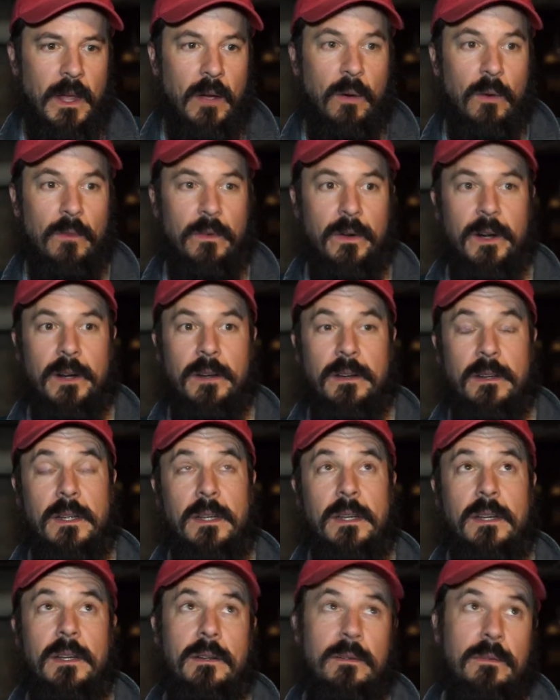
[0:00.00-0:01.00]
over
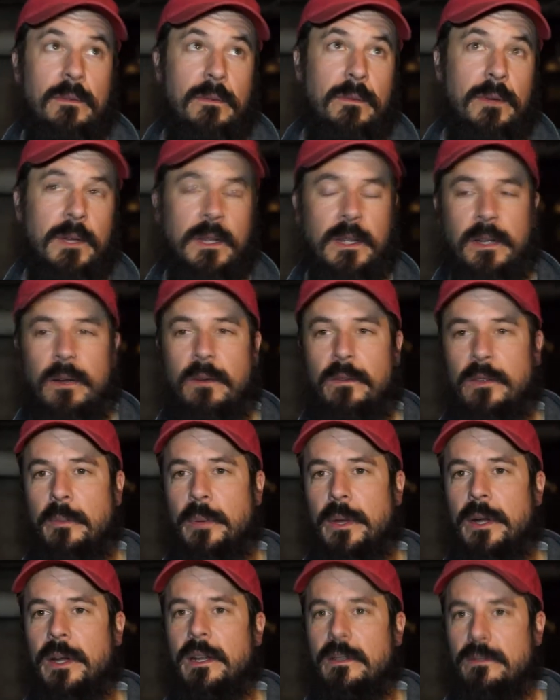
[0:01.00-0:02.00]
really over the
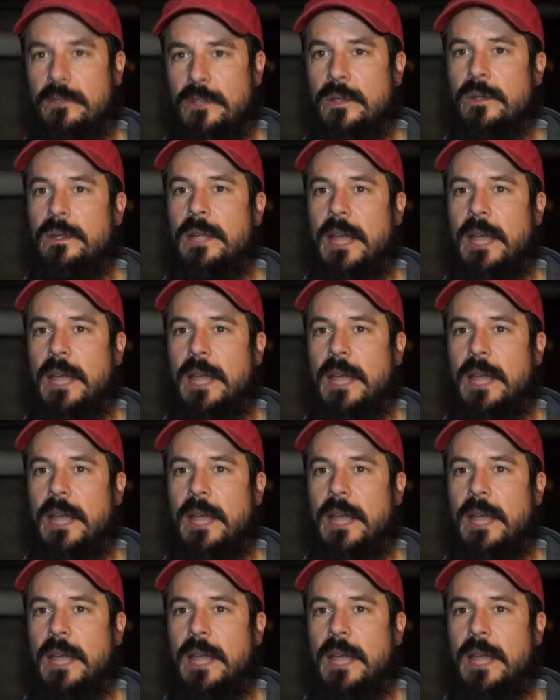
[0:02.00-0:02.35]
period of two